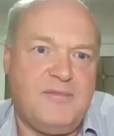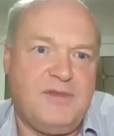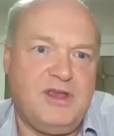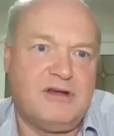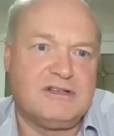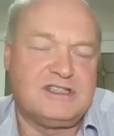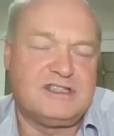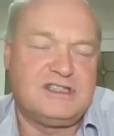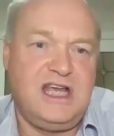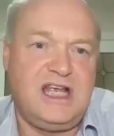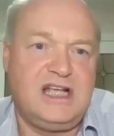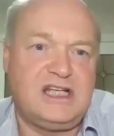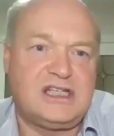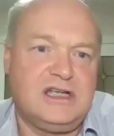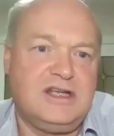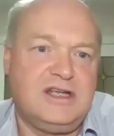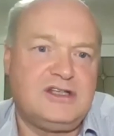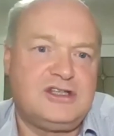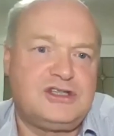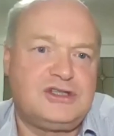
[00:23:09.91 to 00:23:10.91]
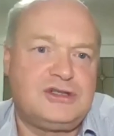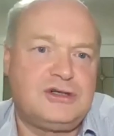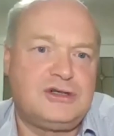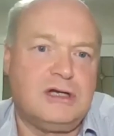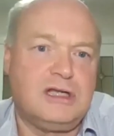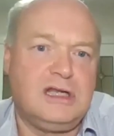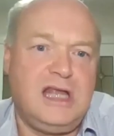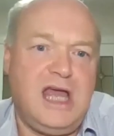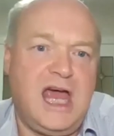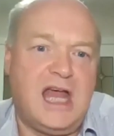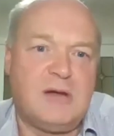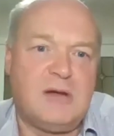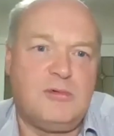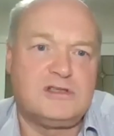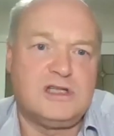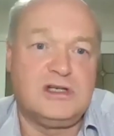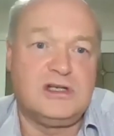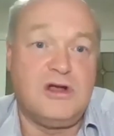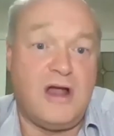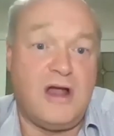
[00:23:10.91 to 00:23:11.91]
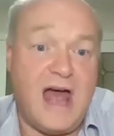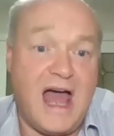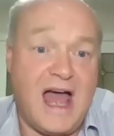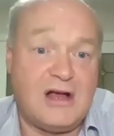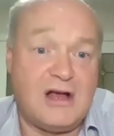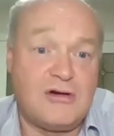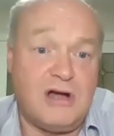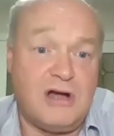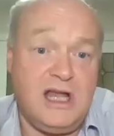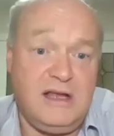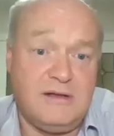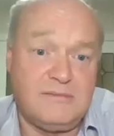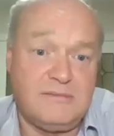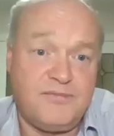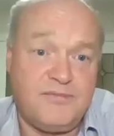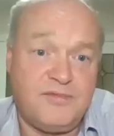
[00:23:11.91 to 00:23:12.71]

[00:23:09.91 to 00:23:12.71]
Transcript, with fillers: you're essentially ensuring the animals are not hungry.